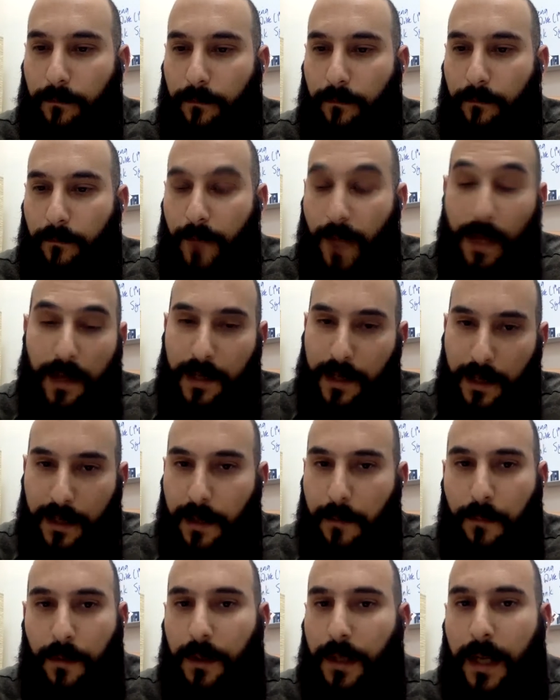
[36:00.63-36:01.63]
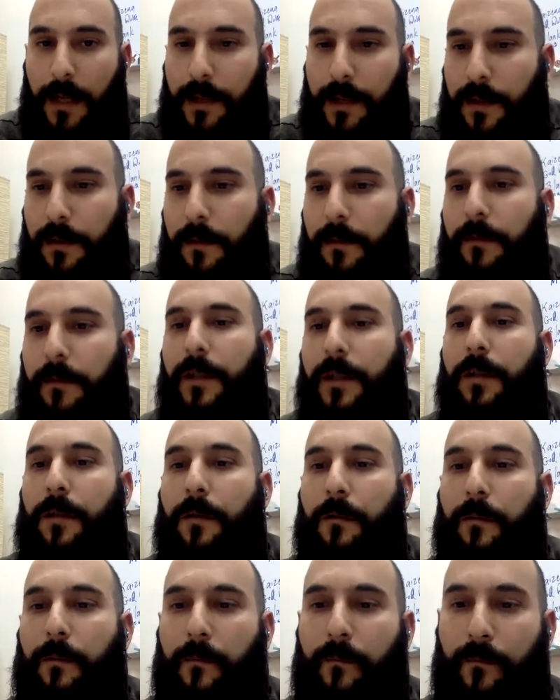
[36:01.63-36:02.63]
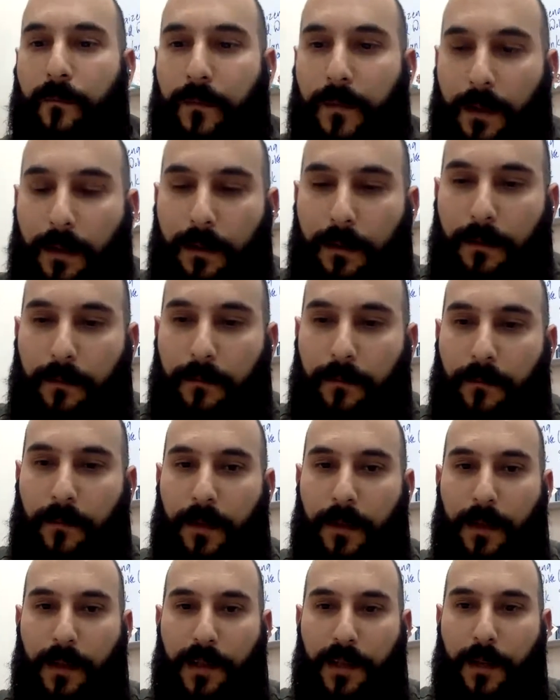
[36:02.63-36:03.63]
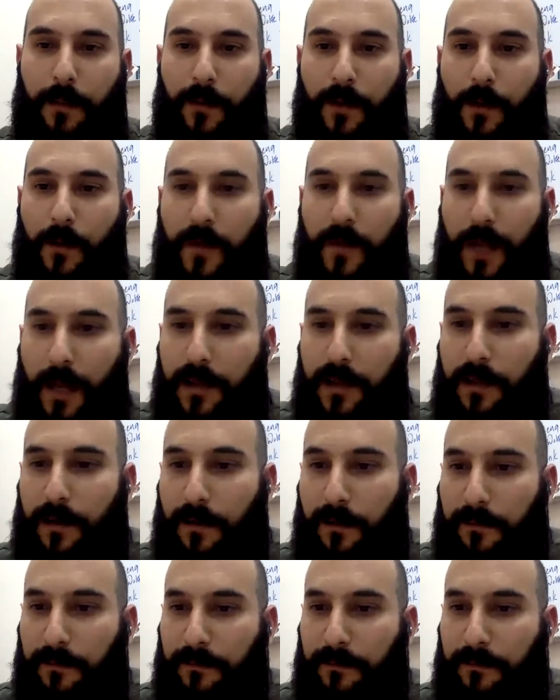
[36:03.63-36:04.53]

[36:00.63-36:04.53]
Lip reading: And it's a simple answer. So, does someone know the answer?